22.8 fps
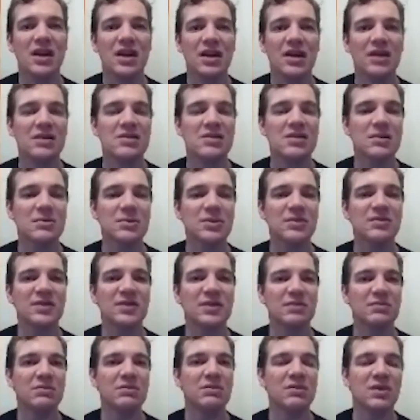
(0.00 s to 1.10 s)
and some of
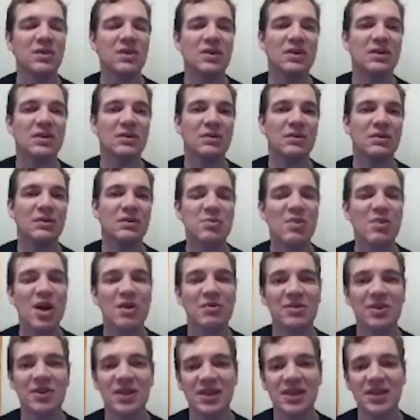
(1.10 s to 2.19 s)
the less
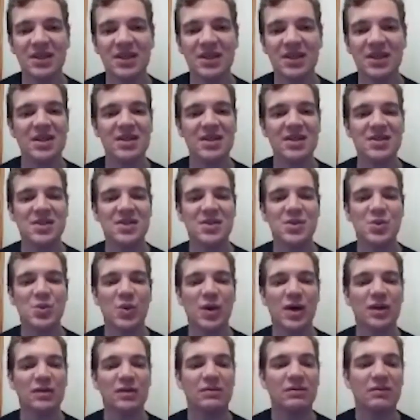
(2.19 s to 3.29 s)
populated cities as
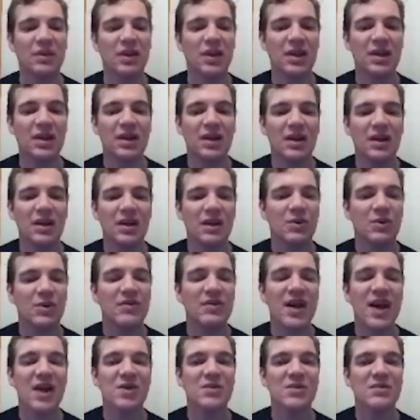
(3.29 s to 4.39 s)
well. We've
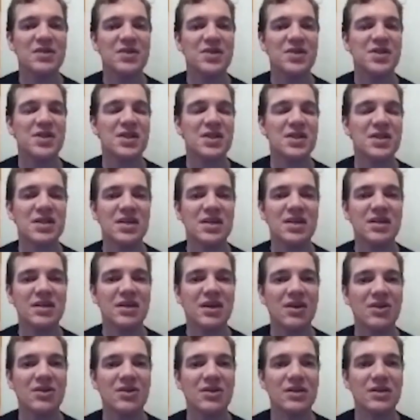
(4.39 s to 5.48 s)
had over
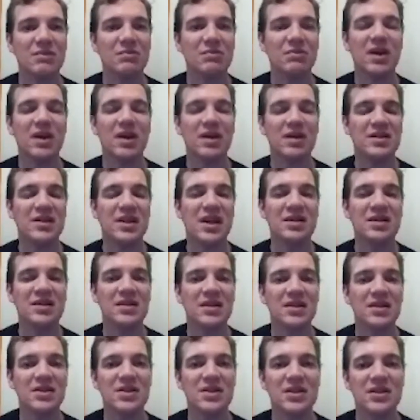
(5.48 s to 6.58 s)
1,600
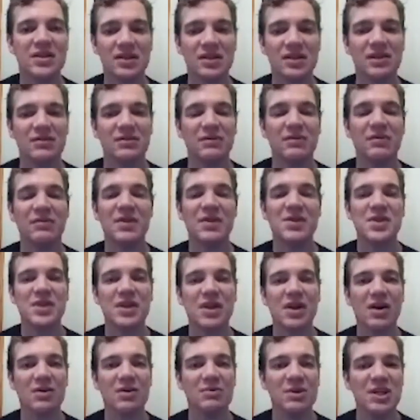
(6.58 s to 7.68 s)
attendees visit
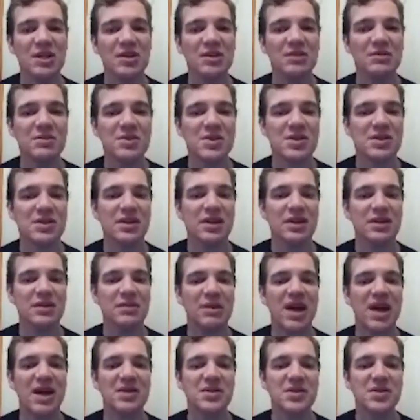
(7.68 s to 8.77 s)
our meetups in the
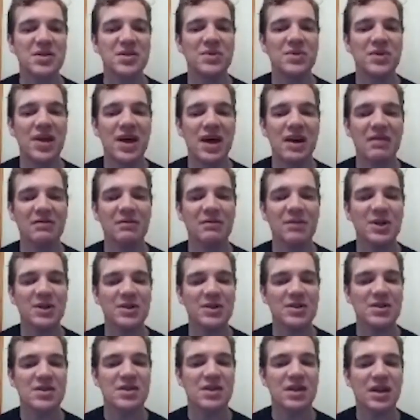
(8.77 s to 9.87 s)
past 2.5
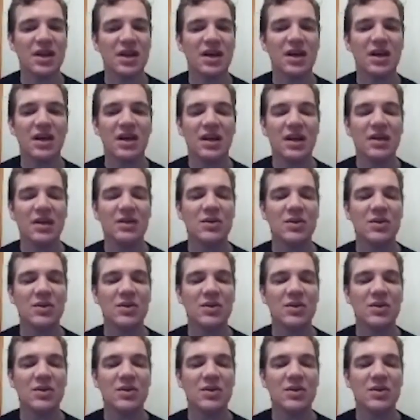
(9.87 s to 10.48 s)
months. and